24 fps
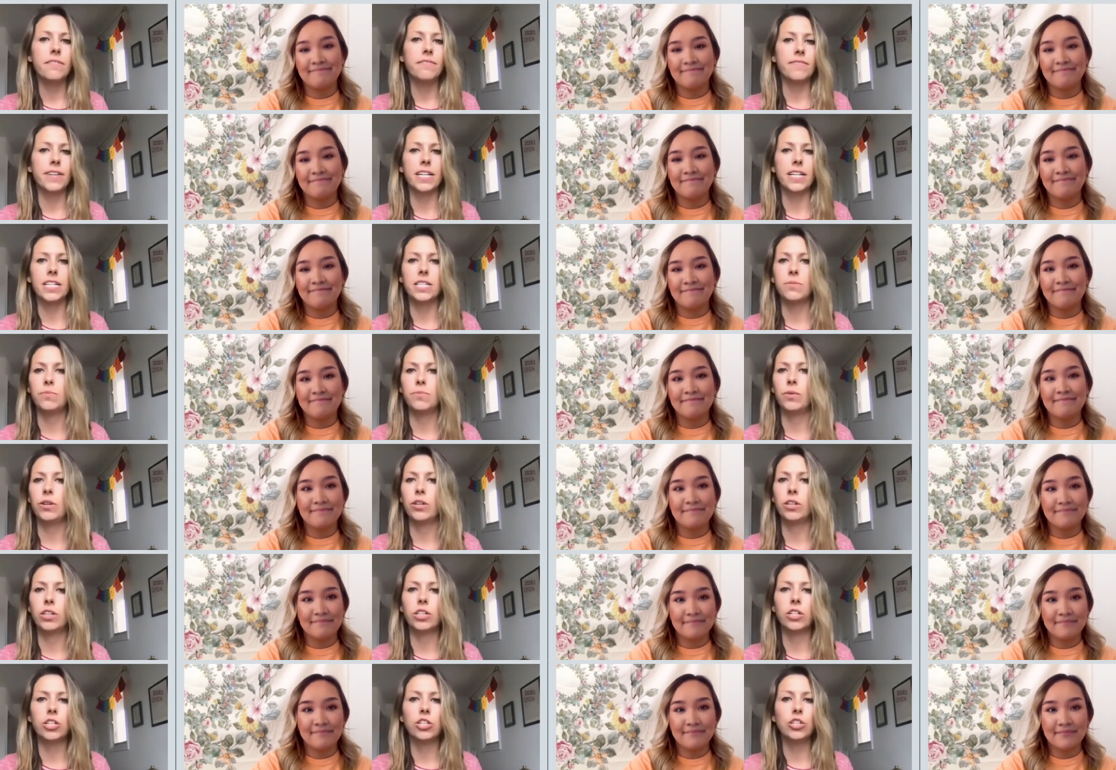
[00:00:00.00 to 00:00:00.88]
Speaker 1: Facebook,
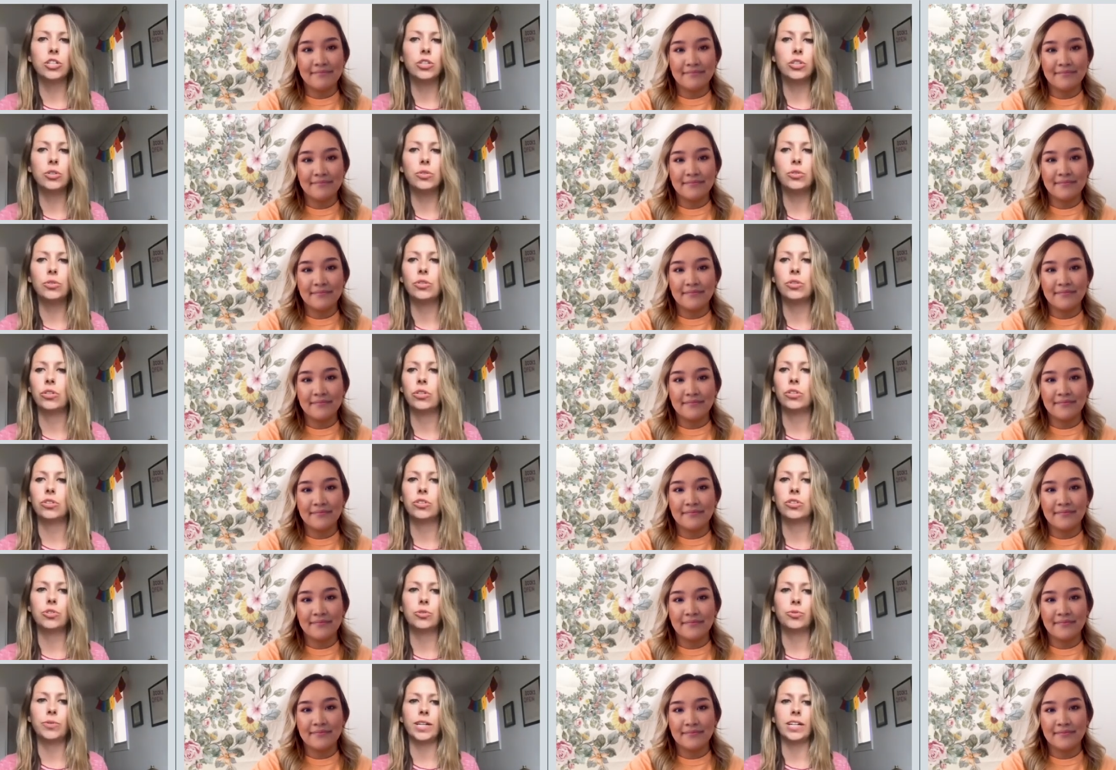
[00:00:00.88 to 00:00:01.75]
Google,
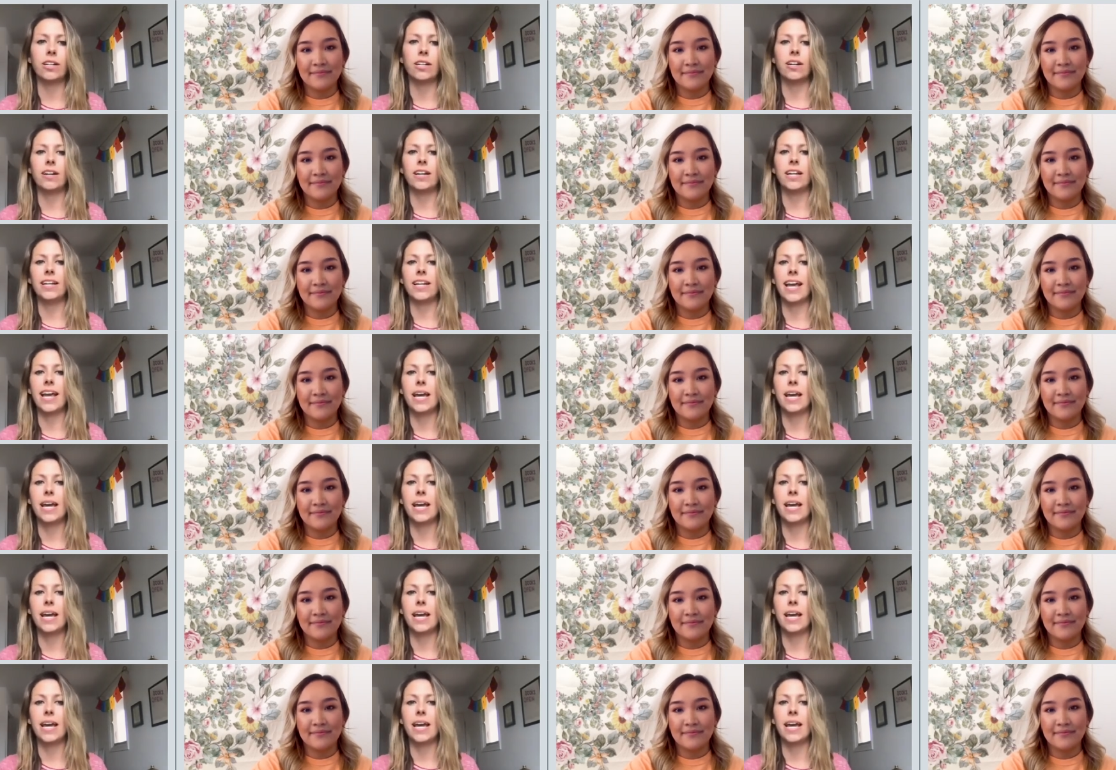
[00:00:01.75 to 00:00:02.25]
Twitter, and